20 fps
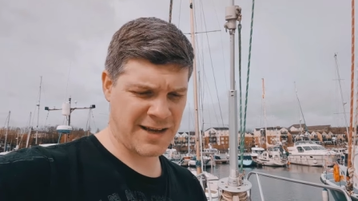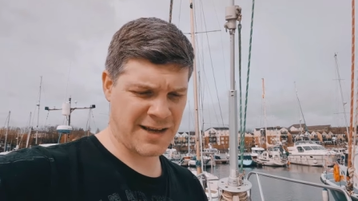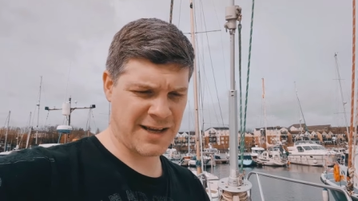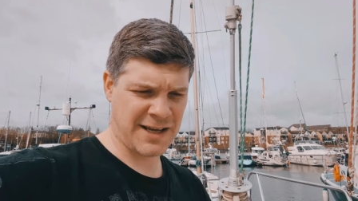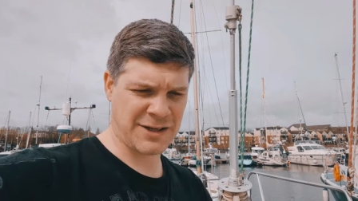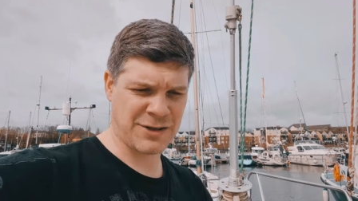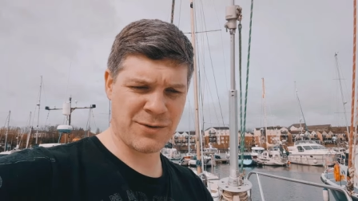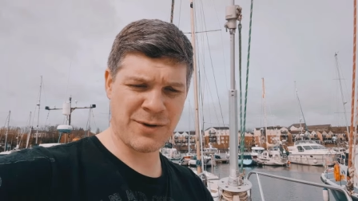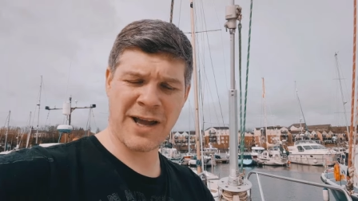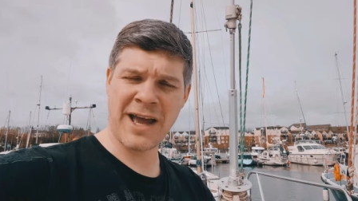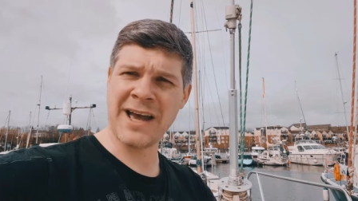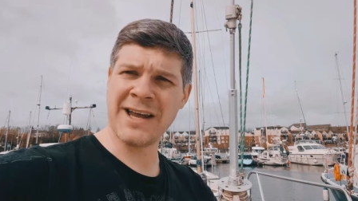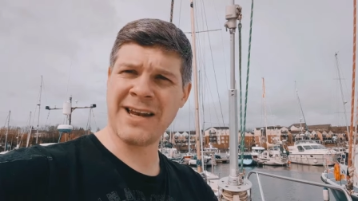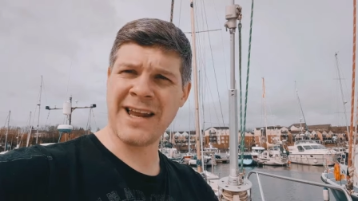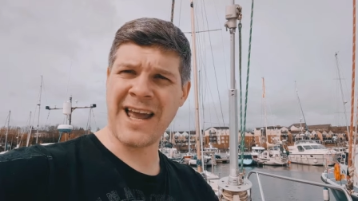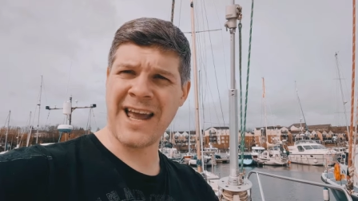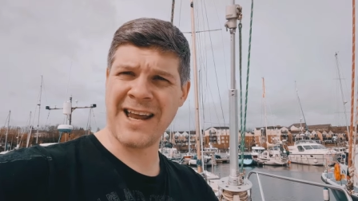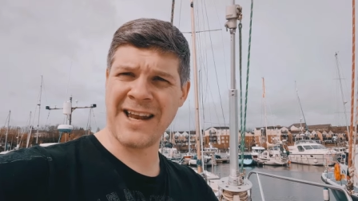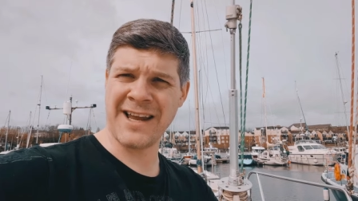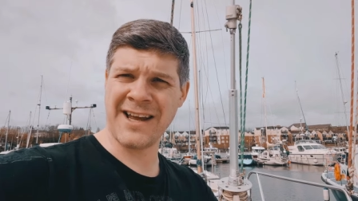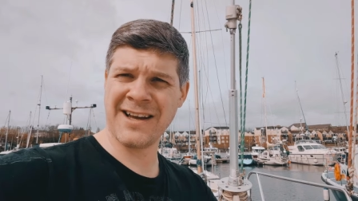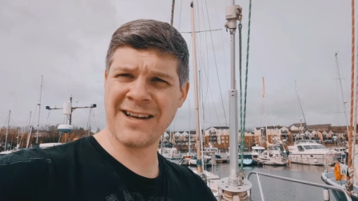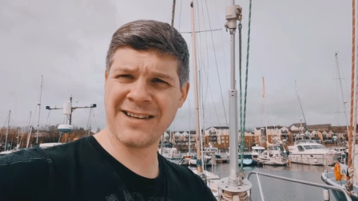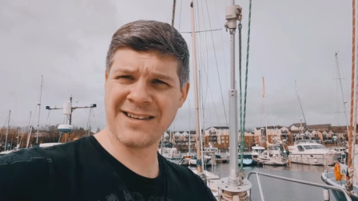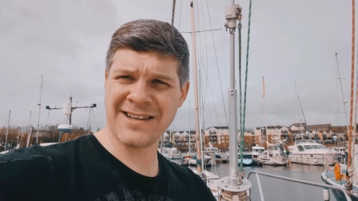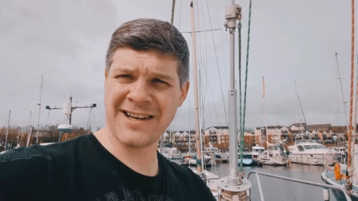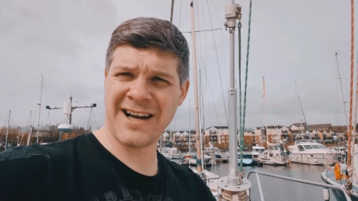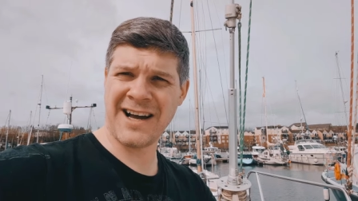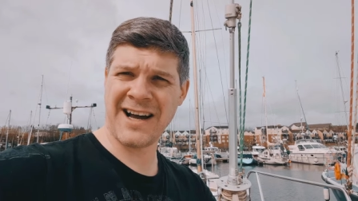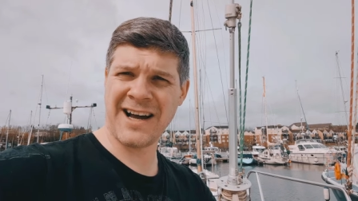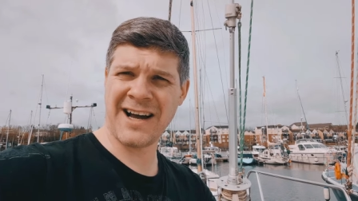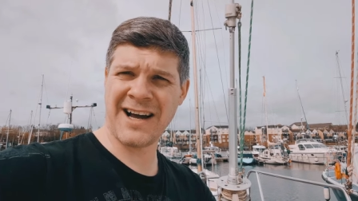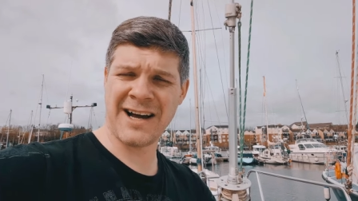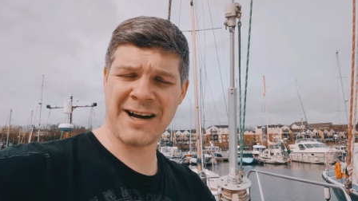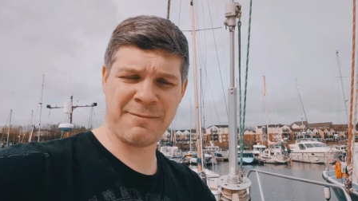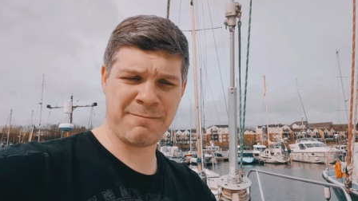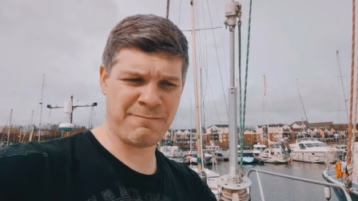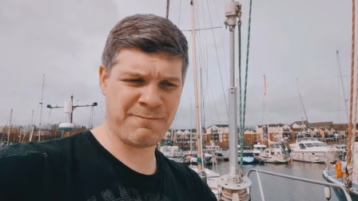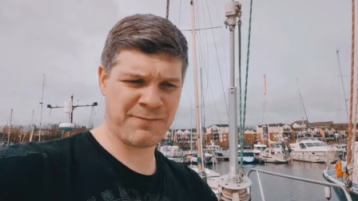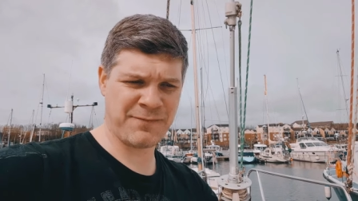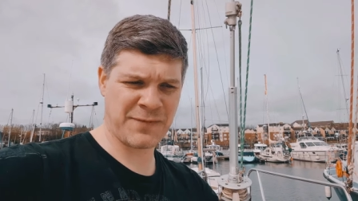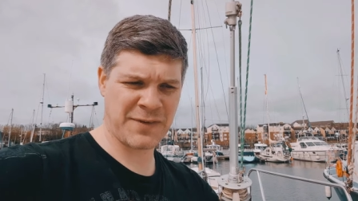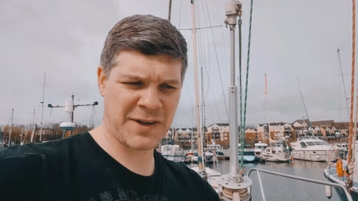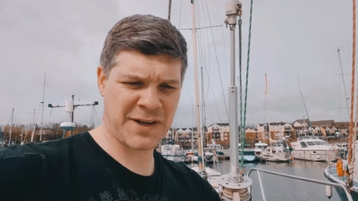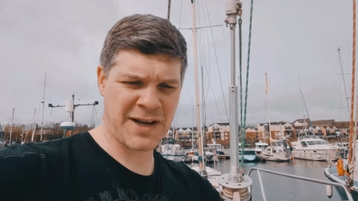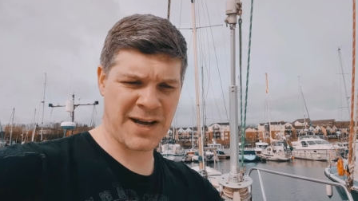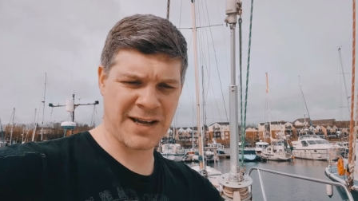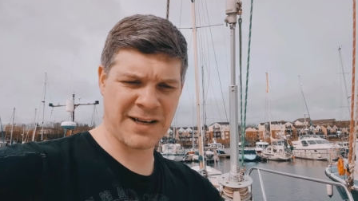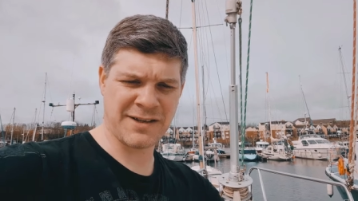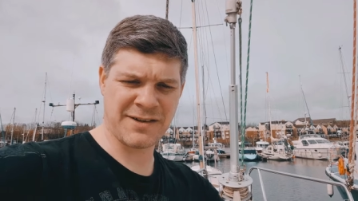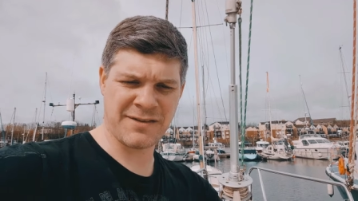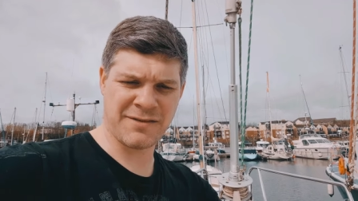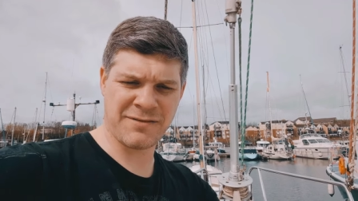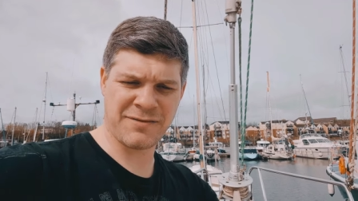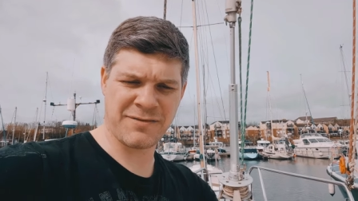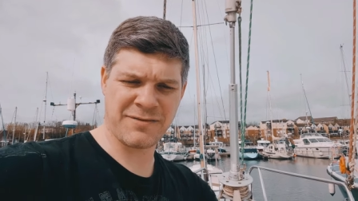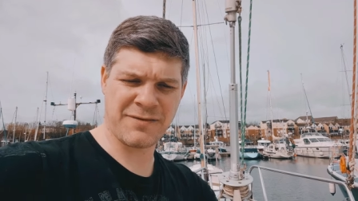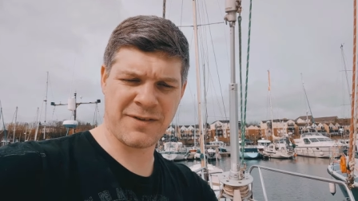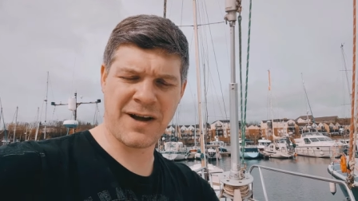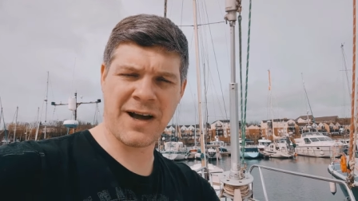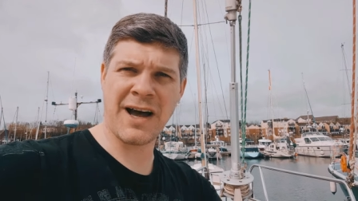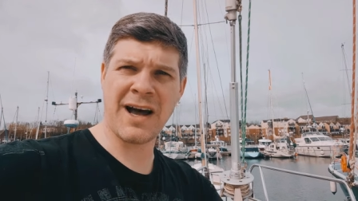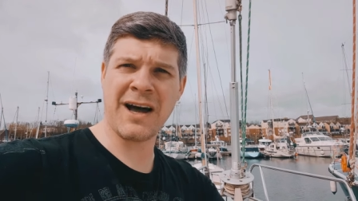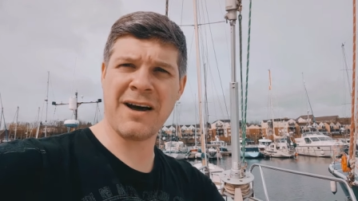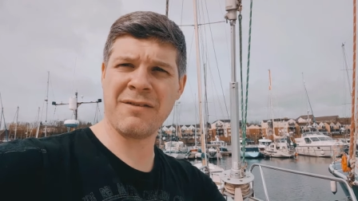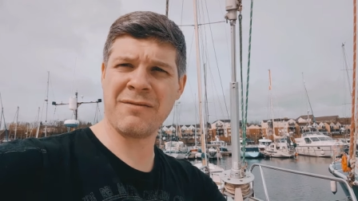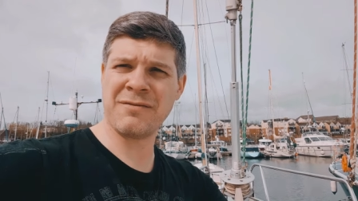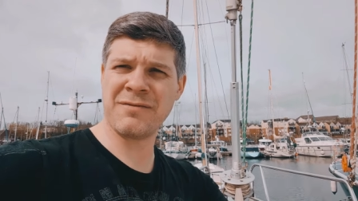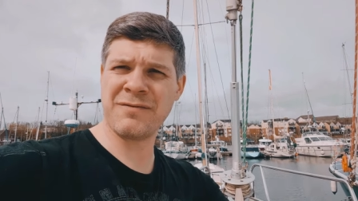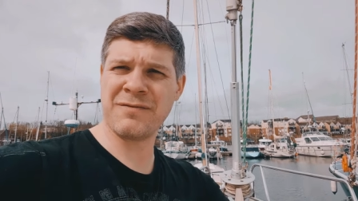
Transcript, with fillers: you don't get an inner um, kind of uh,